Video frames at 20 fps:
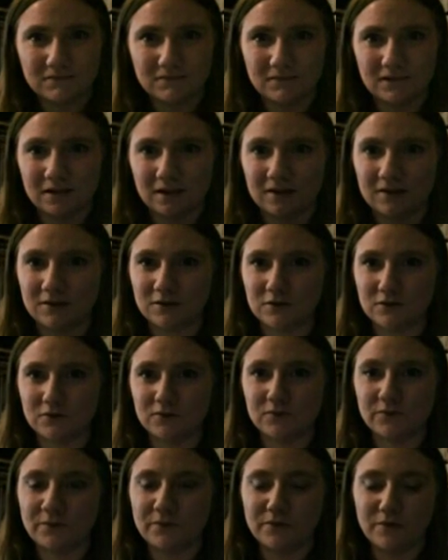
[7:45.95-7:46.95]
Like,
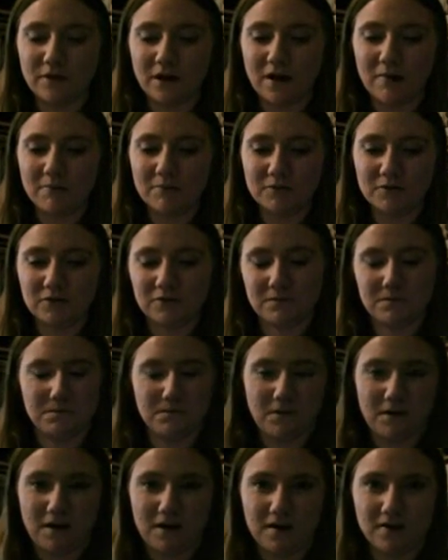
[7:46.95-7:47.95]
the program was just
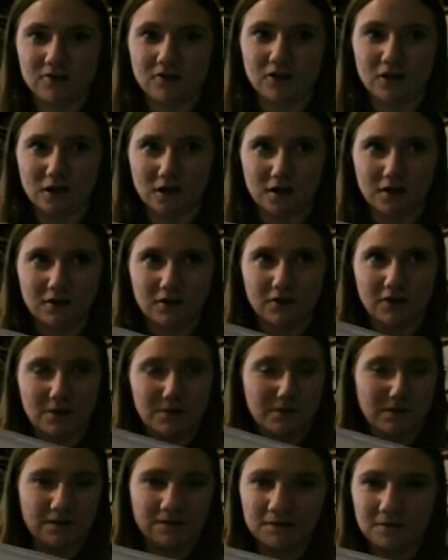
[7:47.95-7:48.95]
very dark and
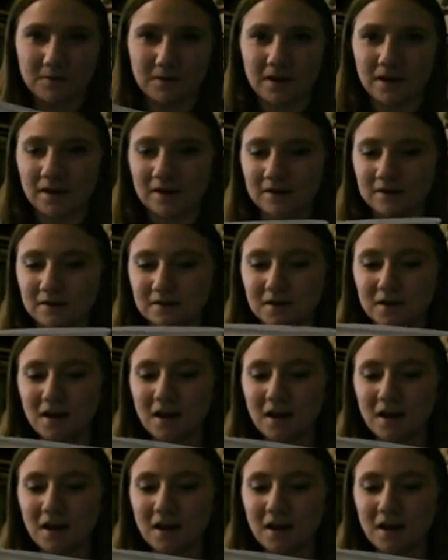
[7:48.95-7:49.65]
creepy for me, and